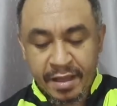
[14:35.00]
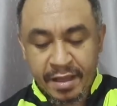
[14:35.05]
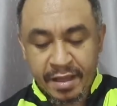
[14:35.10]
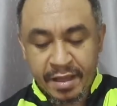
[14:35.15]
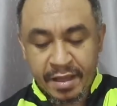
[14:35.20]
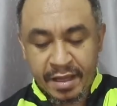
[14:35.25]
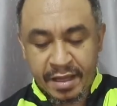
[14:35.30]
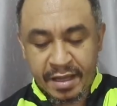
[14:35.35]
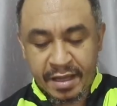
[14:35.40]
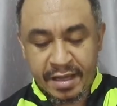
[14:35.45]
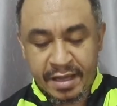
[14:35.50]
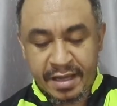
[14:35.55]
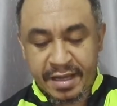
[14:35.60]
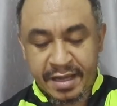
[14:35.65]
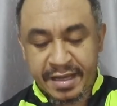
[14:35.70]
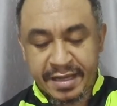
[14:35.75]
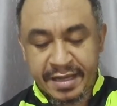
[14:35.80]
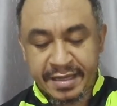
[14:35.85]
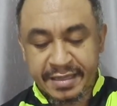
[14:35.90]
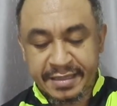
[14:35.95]

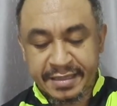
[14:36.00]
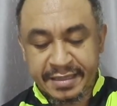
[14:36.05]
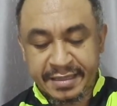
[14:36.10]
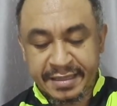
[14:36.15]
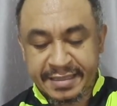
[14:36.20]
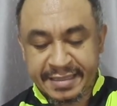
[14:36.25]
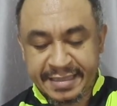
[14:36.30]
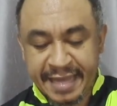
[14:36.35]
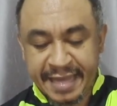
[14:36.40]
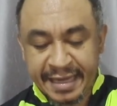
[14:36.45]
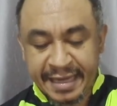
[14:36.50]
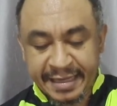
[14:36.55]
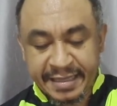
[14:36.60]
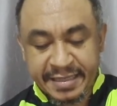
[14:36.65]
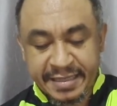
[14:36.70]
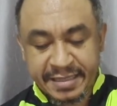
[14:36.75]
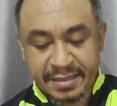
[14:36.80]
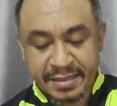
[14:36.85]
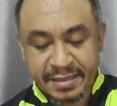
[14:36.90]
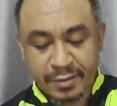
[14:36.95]
the
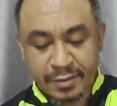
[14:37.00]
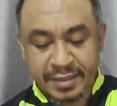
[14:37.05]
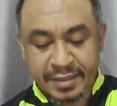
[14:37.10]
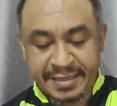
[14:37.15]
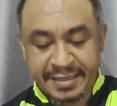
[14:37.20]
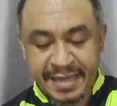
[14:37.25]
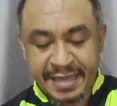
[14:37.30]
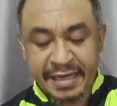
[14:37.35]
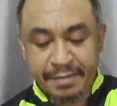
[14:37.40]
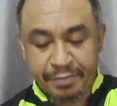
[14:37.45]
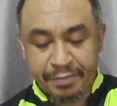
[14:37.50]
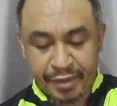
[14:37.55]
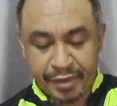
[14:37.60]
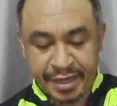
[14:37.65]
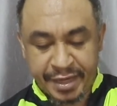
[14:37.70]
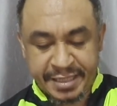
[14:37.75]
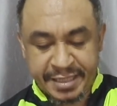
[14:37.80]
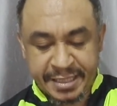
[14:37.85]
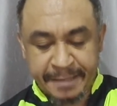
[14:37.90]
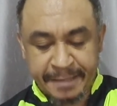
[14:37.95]
Senate was
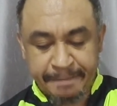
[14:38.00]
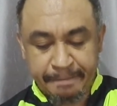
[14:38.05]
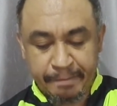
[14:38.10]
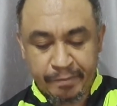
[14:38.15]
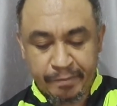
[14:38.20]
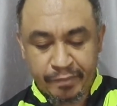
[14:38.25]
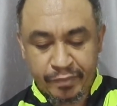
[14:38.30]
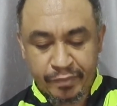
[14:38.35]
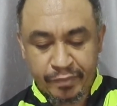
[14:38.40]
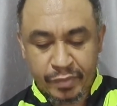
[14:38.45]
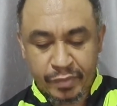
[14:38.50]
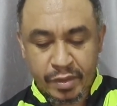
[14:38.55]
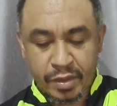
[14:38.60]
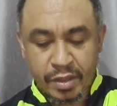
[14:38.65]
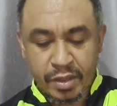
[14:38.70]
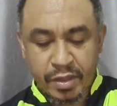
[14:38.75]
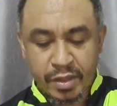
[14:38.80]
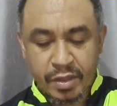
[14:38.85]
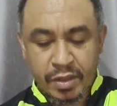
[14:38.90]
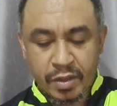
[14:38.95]
deliberating,
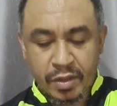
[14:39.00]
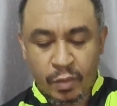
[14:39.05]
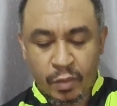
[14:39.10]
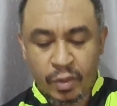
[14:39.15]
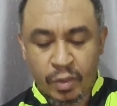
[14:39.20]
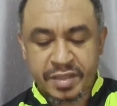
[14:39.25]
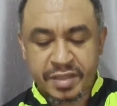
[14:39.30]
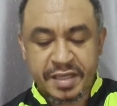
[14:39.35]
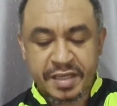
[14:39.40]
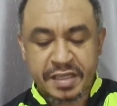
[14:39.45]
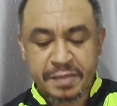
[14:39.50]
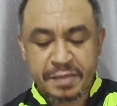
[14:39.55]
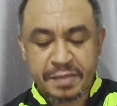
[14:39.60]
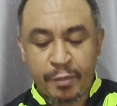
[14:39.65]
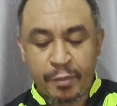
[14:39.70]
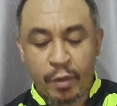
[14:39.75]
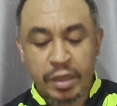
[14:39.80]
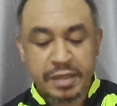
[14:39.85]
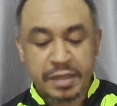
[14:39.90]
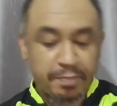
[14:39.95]

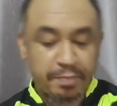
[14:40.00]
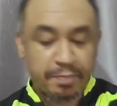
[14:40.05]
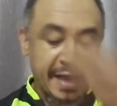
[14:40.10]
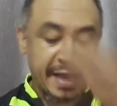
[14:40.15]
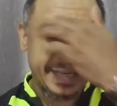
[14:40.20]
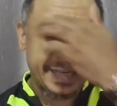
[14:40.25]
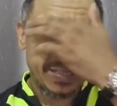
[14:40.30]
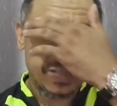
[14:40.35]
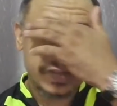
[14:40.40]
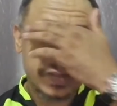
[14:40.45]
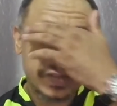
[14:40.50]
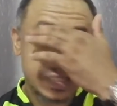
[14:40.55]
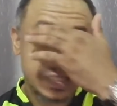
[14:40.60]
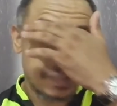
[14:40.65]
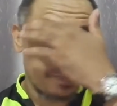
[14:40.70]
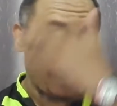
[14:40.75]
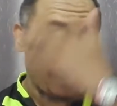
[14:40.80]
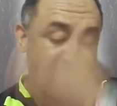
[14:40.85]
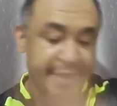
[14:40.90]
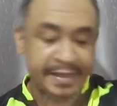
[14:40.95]
was planning to
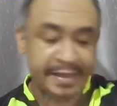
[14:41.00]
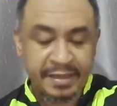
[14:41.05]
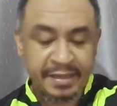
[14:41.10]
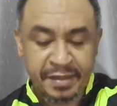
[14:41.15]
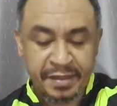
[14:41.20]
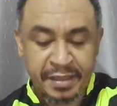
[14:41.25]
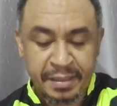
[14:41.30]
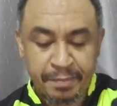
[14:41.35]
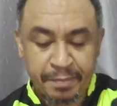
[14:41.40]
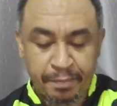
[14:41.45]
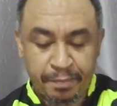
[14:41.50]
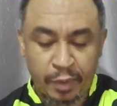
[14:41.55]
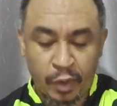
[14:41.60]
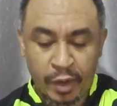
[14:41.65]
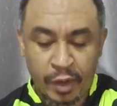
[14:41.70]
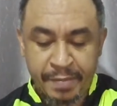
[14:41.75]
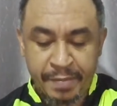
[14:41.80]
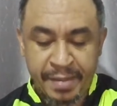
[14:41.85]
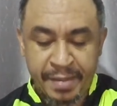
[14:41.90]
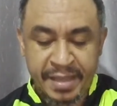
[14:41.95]
suspend the
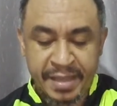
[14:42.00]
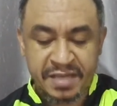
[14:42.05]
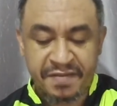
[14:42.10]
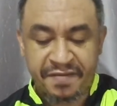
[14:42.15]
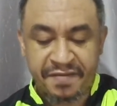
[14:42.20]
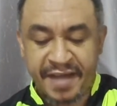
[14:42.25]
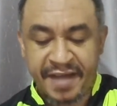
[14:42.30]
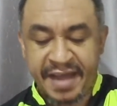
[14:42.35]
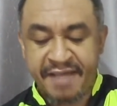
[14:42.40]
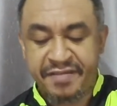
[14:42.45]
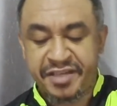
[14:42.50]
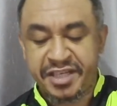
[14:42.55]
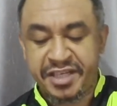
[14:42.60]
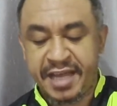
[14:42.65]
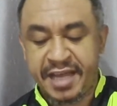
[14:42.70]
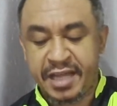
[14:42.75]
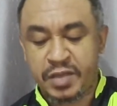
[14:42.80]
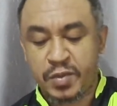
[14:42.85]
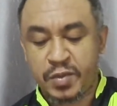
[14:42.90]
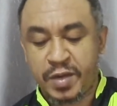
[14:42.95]
deployment of 5G
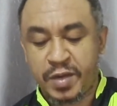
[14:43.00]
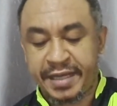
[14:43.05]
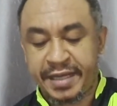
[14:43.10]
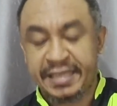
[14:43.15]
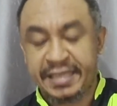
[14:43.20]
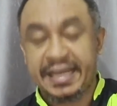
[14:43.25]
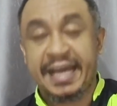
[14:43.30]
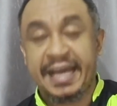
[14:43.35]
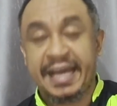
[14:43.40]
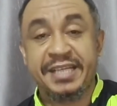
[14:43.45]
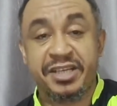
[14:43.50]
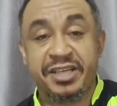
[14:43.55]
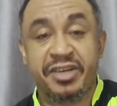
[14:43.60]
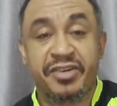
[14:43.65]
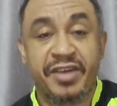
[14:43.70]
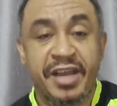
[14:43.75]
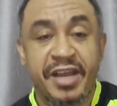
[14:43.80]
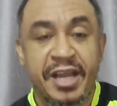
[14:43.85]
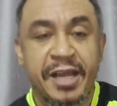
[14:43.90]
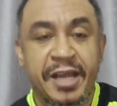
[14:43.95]
network in
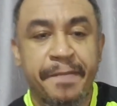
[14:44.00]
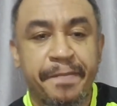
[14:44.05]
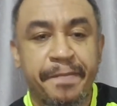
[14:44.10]
Nigeria.